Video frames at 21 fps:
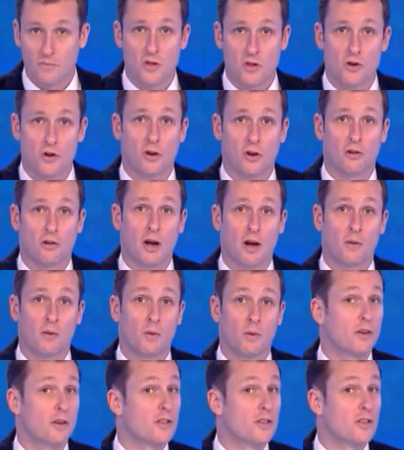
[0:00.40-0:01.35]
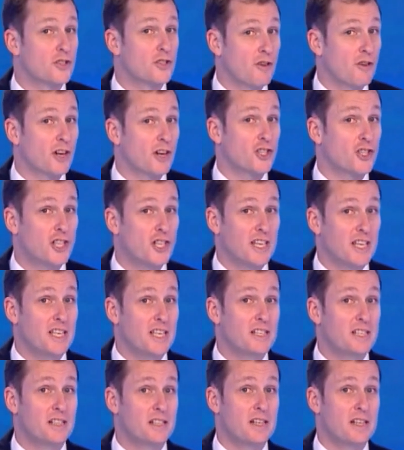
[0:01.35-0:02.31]
All right, well, construction
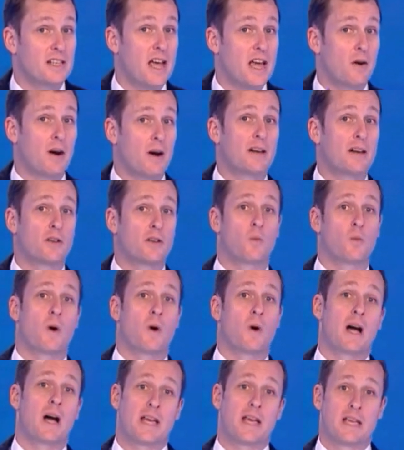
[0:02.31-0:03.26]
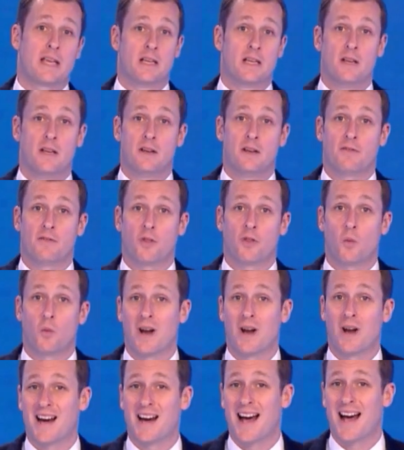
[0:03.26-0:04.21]
is now underway for the
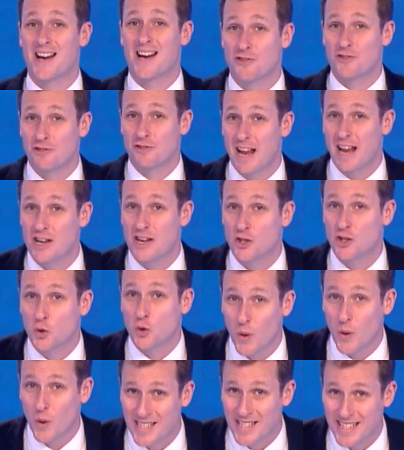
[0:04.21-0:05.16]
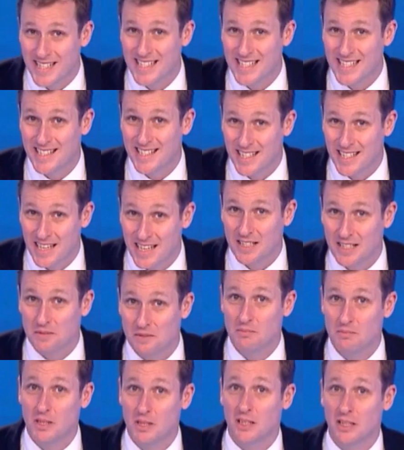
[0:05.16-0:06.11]
$126
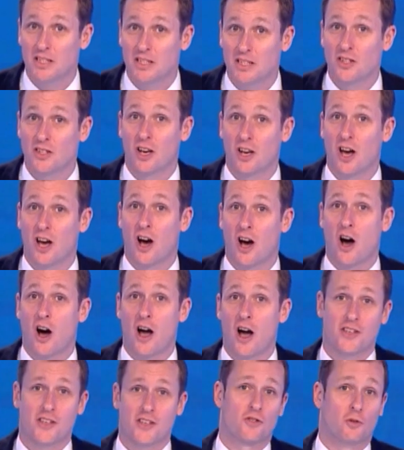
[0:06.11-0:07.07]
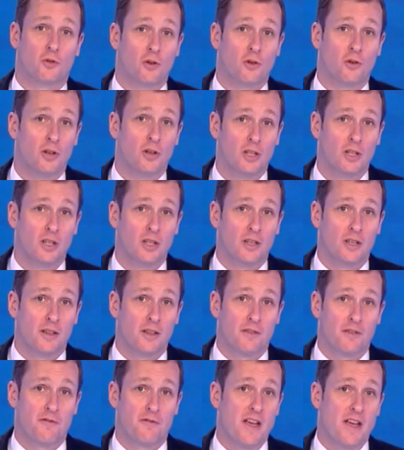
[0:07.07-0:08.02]
million eyesore, the
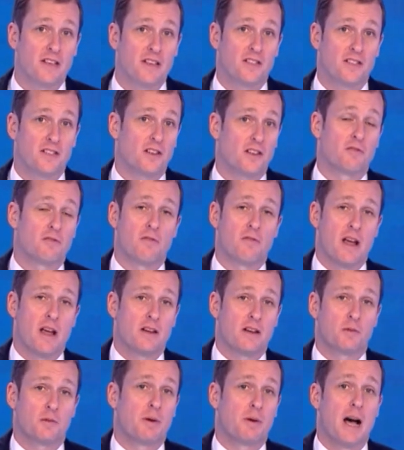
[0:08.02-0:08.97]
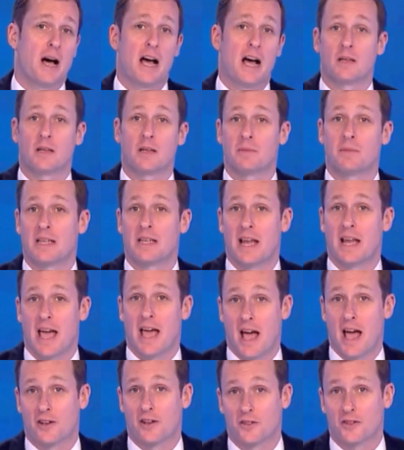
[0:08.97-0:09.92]
fence around Parliament
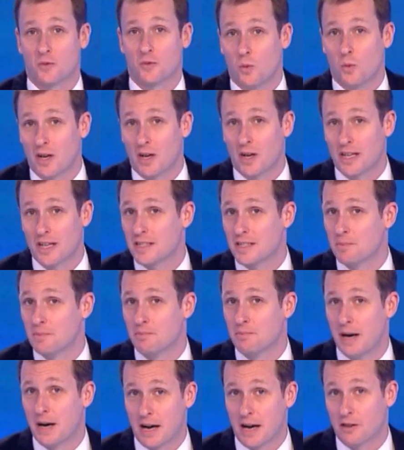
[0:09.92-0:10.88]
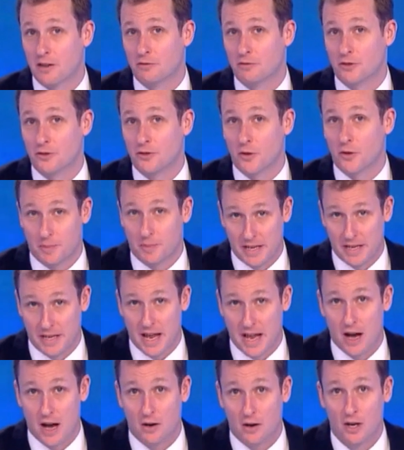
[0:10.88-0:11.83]
House. What a debacle. Joining me
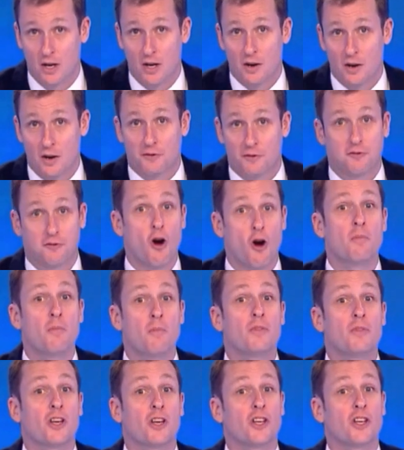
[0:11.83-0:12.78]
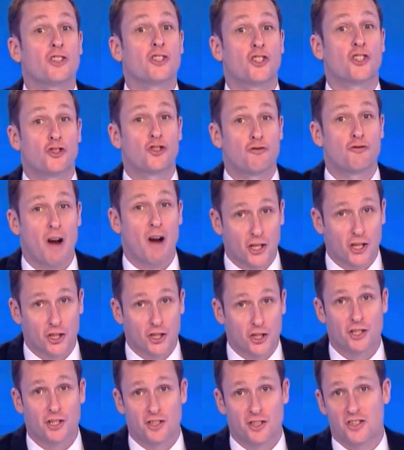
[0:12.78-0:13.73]
now from the
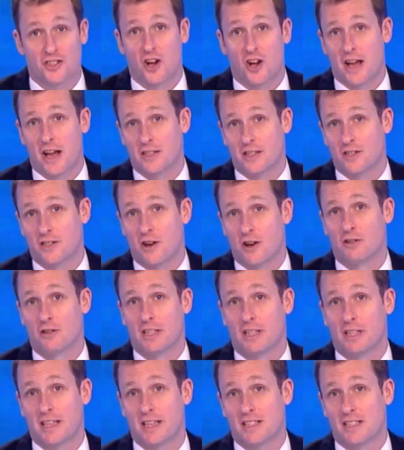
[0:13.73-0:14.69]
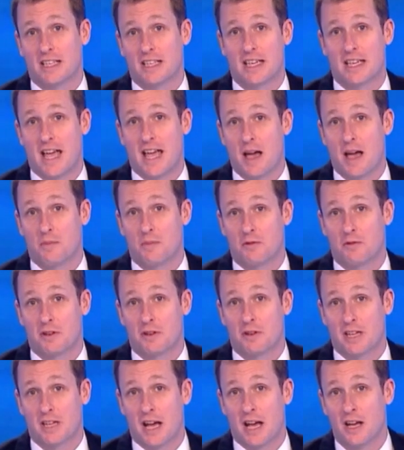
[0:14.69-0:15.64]
construction site, no less, in Canberra, is
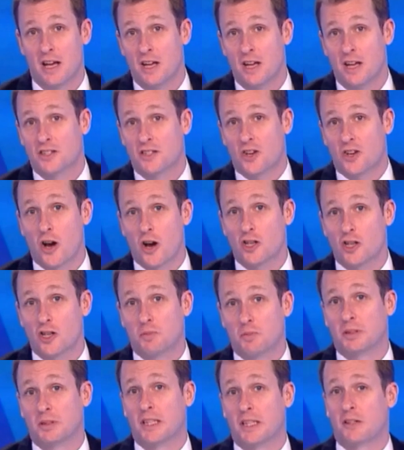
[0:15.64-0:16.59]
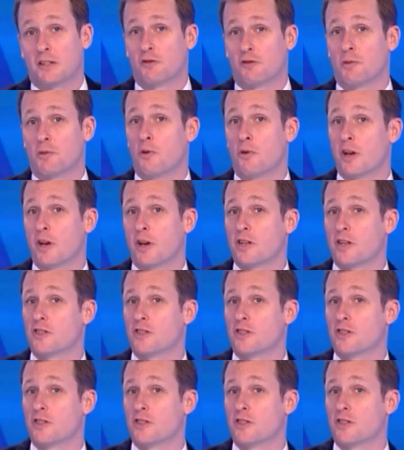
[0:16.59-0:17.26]
our Sky News political reporter